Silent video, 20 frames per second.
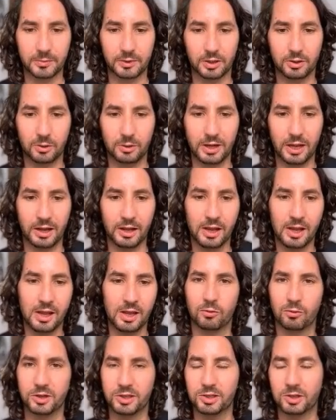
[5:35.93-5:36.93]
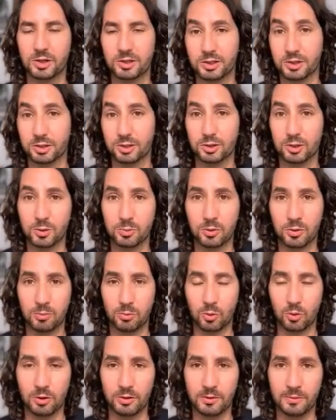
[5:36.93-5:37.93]
Okay, research is super
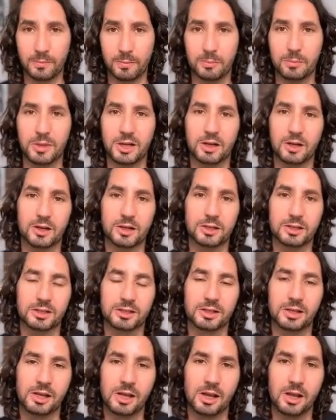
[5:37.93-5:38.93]
important because